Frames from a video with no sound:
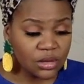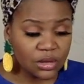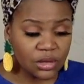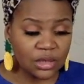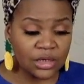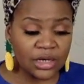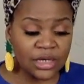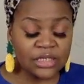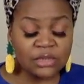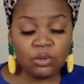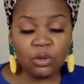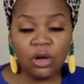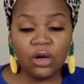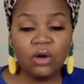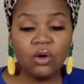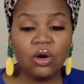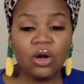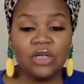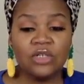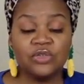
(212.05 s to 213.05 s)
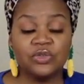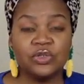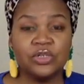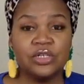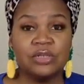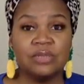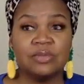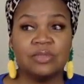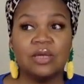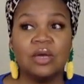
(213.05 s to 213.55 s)
the next part of car
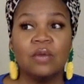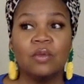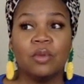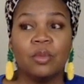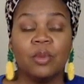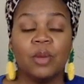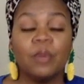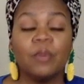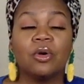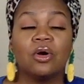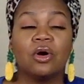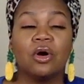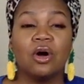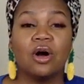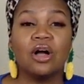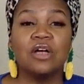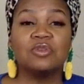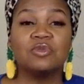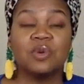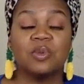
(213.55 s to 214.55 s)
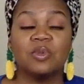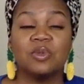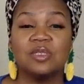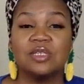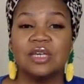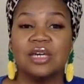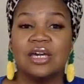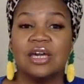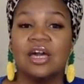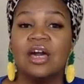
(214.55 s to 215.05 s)
dreams, remember cards
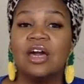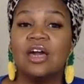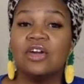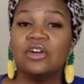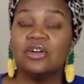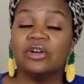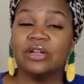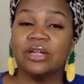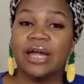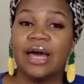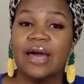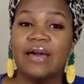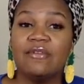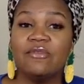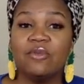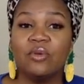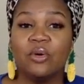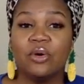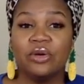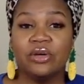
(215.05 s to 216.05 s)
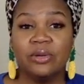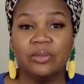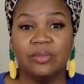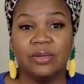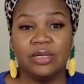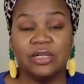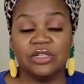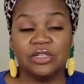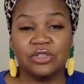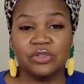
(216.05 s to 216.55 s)
represent your life or your
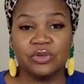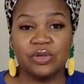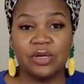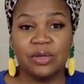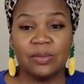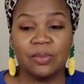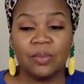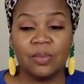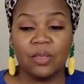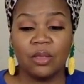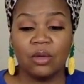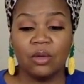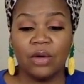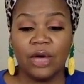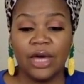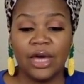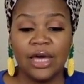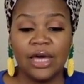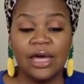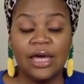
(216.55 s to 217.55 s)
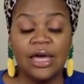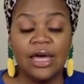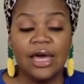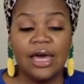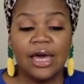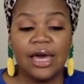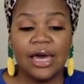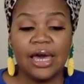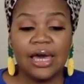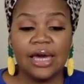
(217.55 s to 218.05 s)
ministry. Okay?
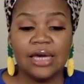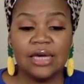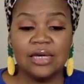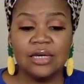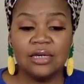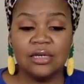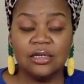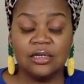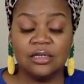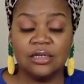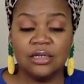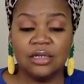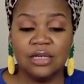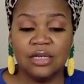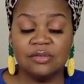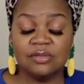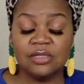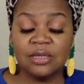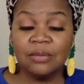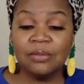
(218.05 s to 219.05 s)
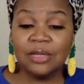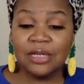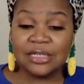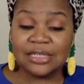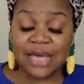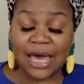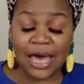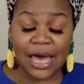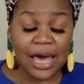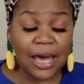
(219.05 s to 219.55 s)
And if
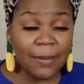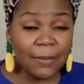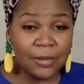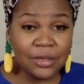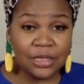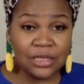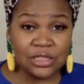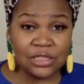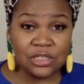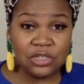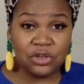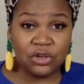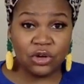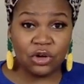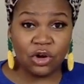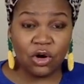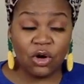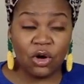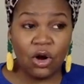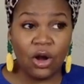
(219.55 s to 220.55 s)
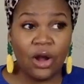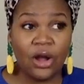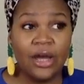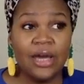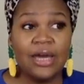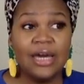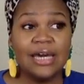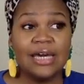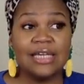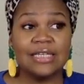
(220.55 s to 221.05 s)
something's happening to your car,
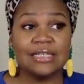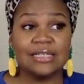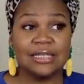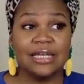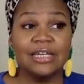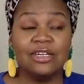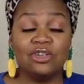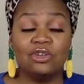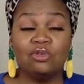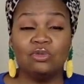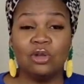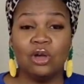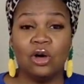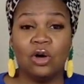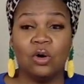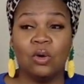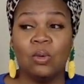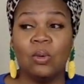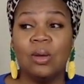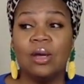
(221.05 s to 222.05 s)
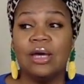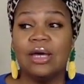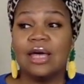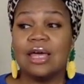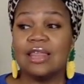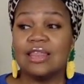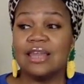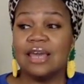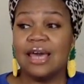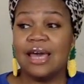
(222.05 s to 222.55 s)
it's letting you know
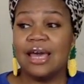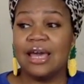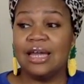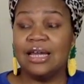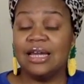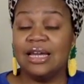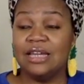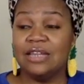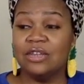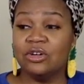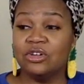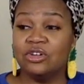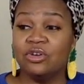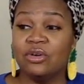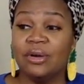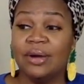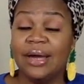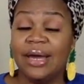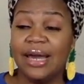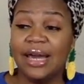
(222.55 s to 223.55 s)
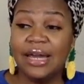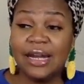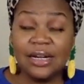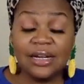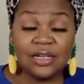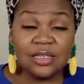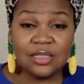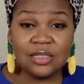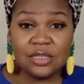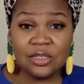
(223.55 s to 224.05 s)
that either you're
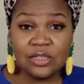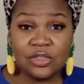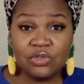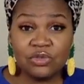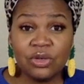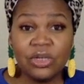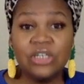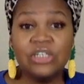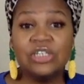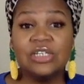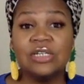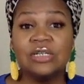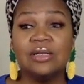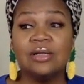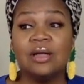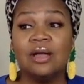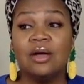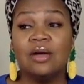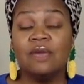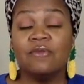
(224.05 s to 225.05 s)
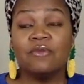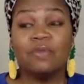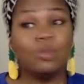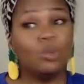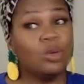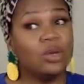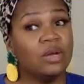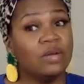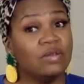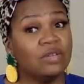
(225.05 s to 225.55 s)
headed into destruction from
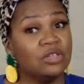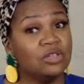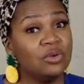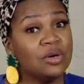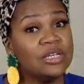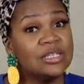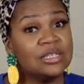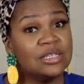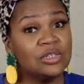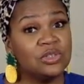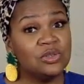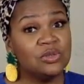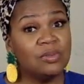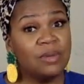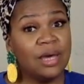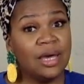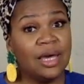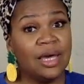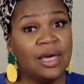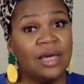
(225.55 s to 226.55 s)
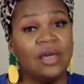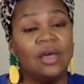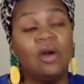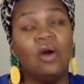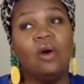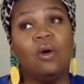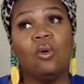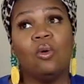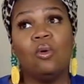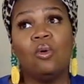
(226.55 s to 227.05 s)
whatever choice that you made
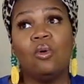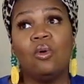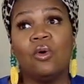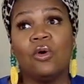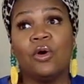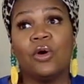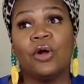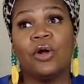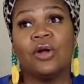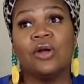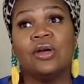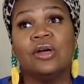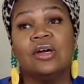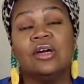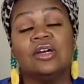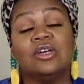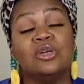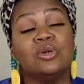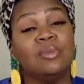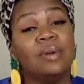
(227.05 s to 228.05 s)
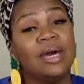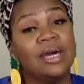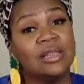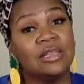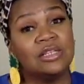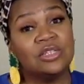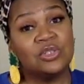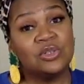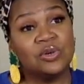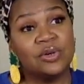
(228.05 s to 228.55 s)
or you made
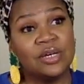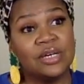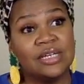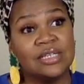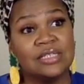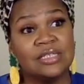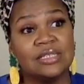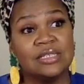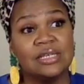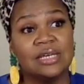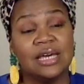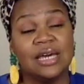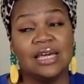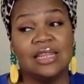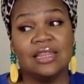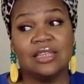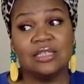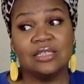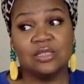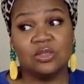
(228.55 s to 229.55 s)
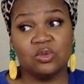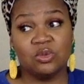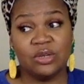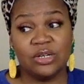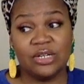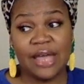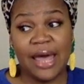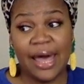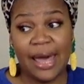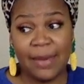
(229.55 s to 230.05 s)
the choice and this is
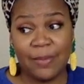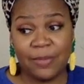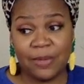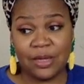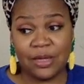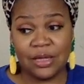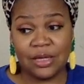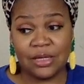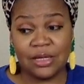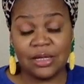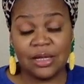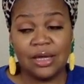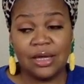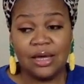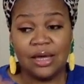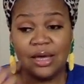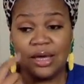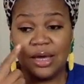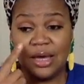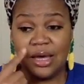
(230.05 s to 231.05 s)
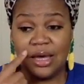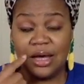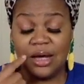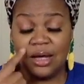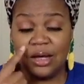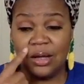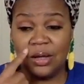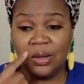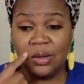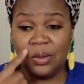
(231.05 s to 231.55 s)
what happened
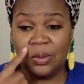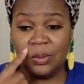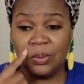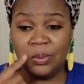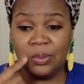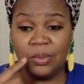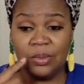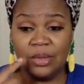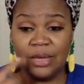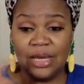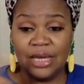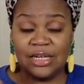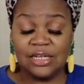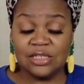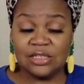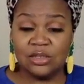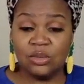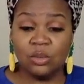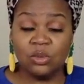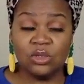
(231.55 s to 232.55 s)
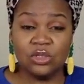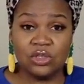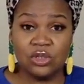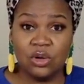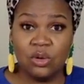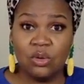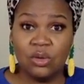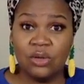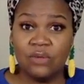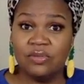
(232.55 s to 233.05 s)
um, and is the
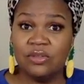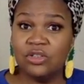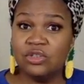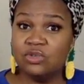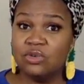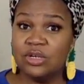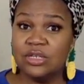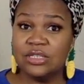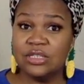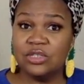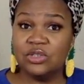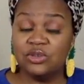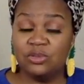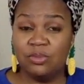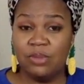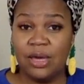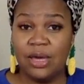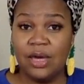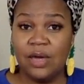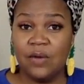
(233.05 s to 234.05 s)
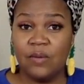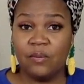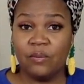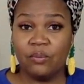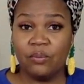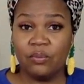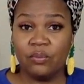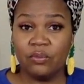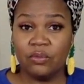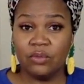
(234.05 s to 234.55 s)
result of the choice that you made
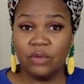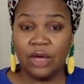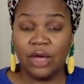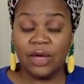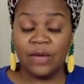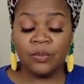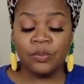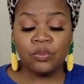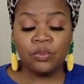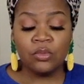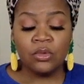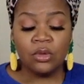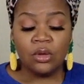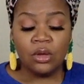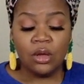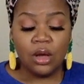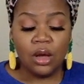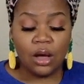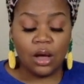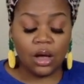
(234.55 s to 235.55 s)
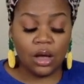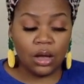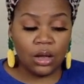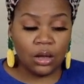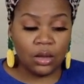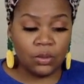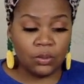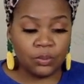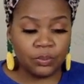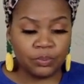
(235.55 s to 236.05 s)
okay
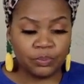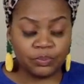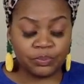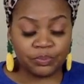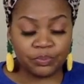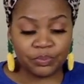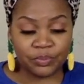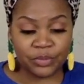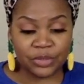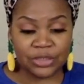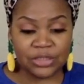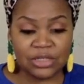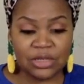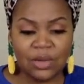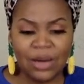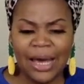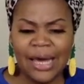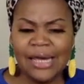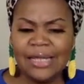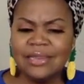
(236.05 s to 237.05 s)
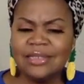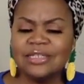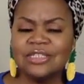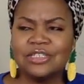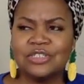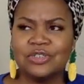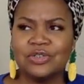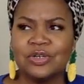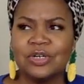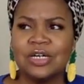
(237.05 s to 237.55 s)
um, so i had
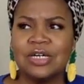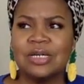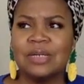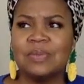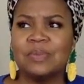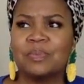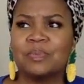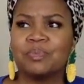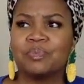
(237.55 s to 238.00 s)
this dream